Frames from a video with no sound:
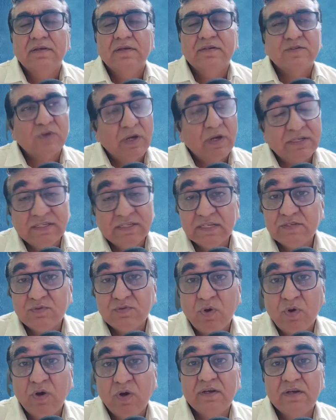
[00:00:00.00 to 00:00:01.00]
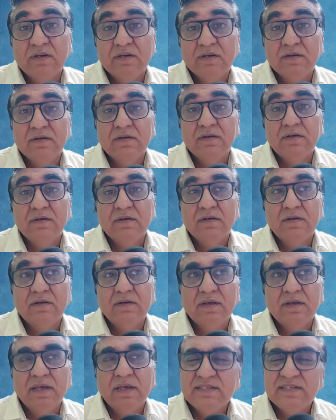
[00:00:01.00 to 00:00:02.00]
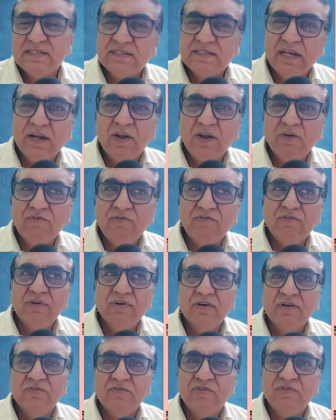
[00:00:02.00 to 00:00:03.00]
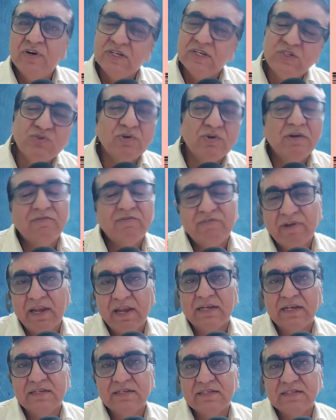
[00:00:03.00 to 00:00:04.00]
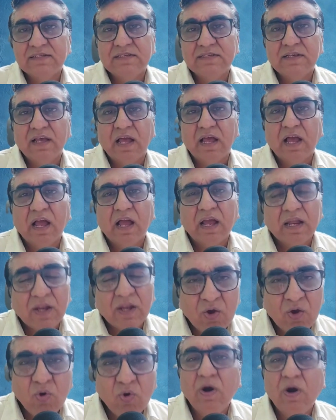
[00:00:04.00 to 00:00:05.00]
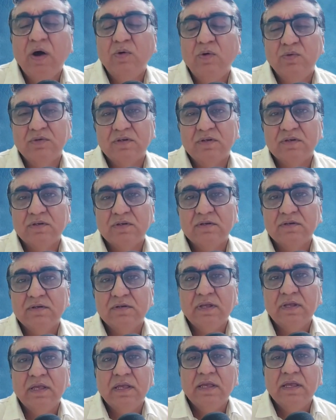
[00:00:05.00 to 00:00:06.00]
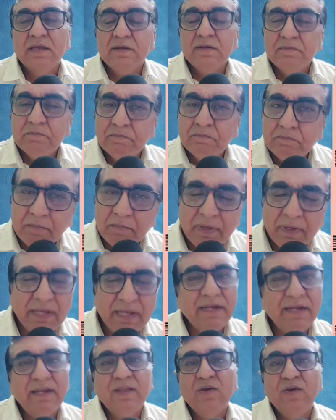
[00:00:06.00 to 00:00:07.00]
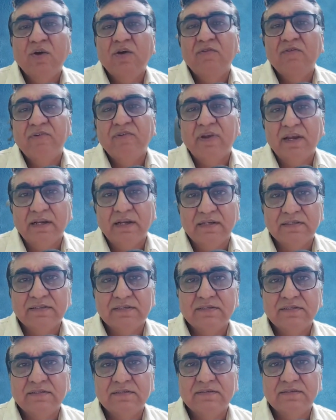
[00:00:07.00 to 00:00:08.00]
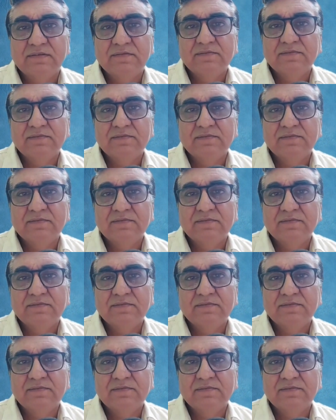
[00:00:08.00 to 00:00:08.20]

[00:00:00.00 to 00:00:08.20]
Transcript: So I just want, instead of virtual friends, go out, meet your friends.